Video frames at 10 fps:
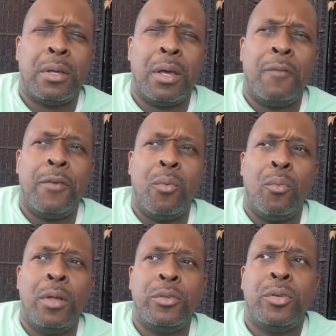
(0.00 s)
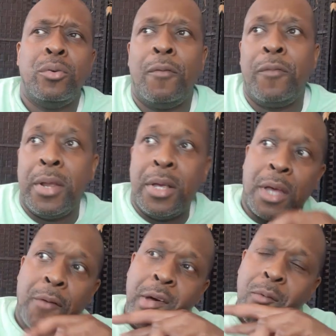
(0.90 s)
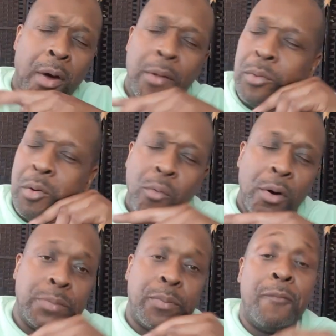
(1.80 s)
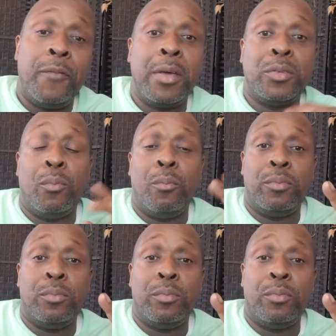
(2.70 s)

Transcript: I think 1, 2, I think there's. I forgot what it was, but I think it's.